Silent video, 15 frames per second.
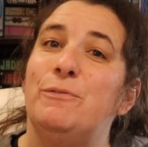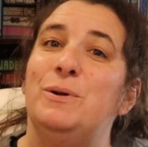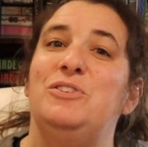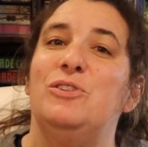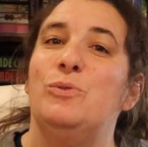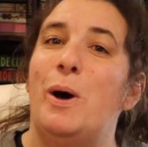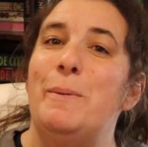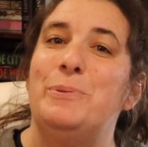which
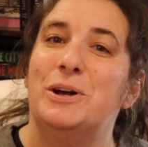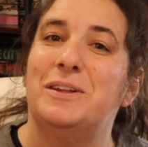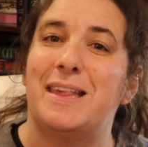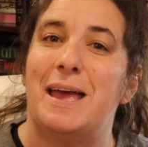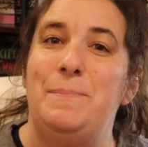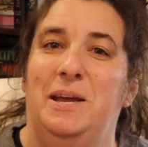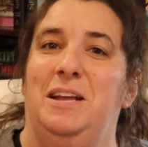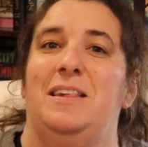is what books
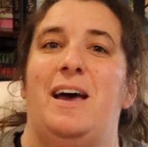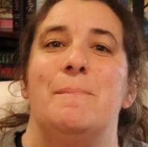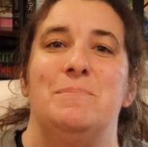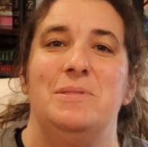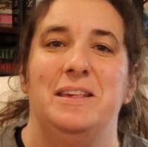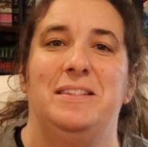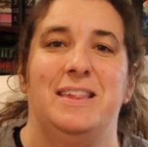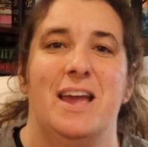I picked
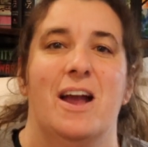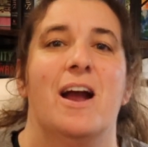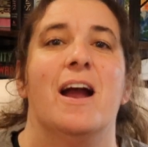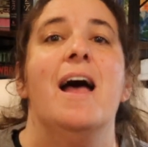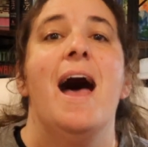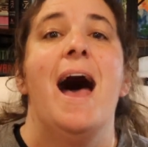up this year.